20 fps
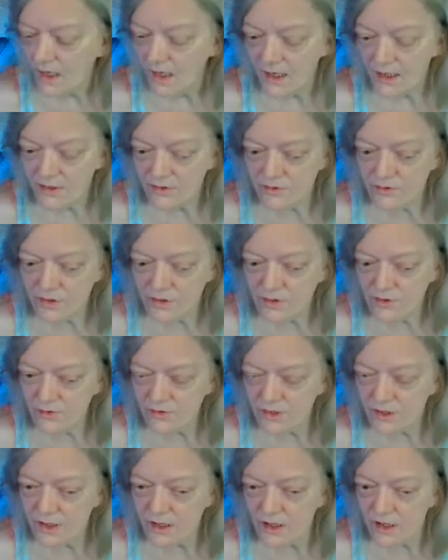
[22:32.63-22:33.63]
I don't know.
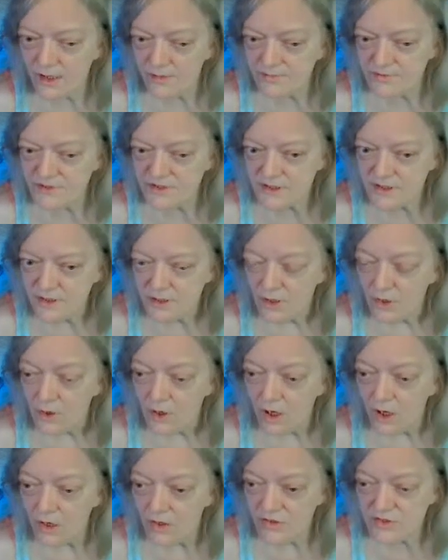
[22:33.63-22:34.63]
The cops
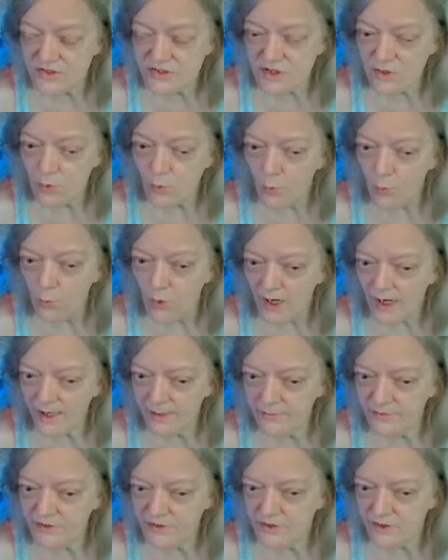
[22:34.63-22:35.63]
also
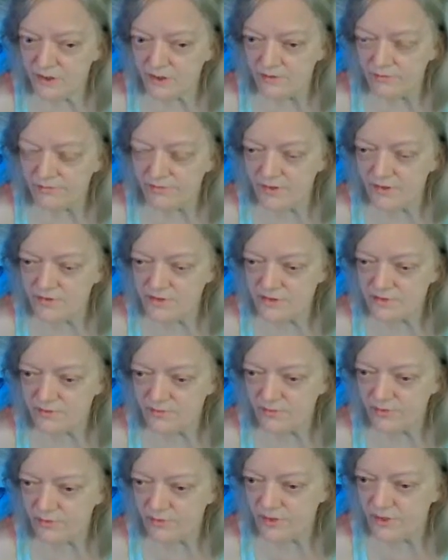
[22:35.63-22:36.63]
wiped their phones
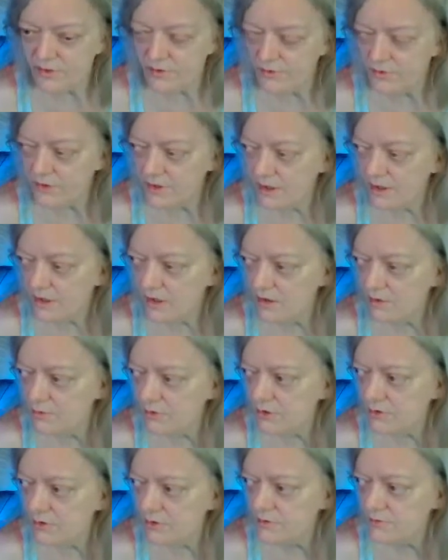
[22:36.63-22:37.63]
from 3:30
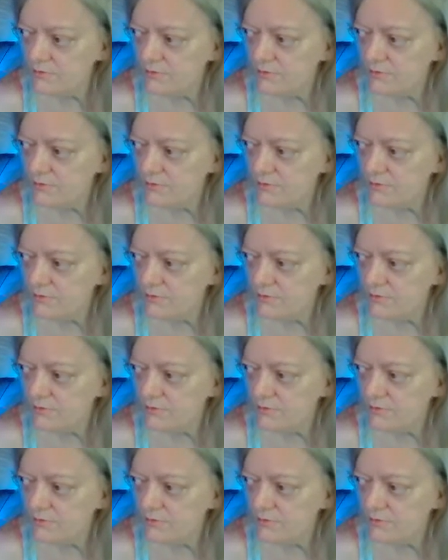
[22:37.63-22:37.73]
onward.